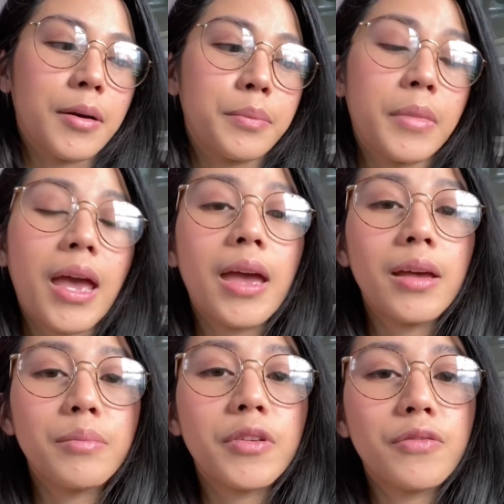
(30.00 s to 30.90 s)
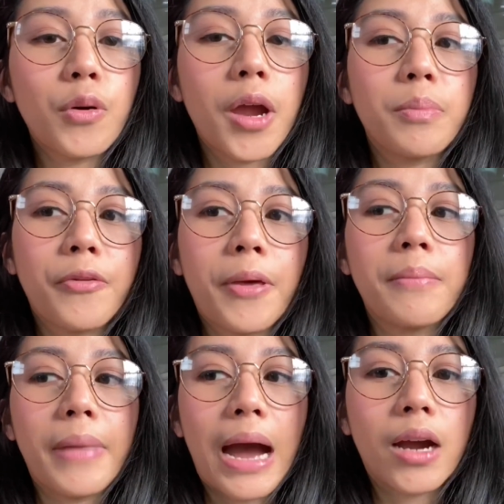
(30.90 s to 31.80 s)
And before I put them
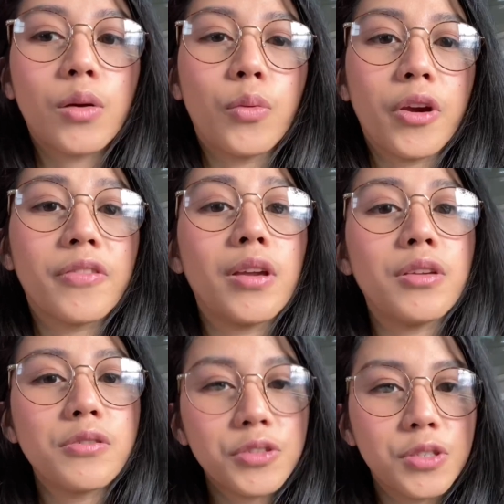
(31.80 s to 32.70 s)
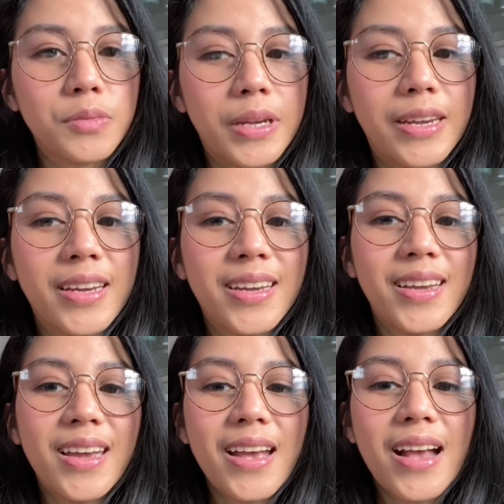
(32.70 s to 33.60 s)
back where they used to be,
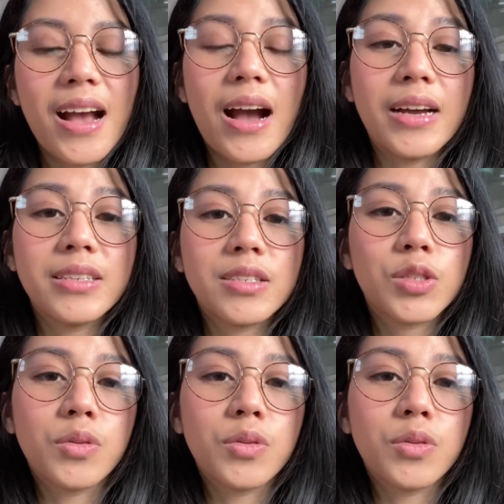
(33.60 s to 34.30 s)
I just want to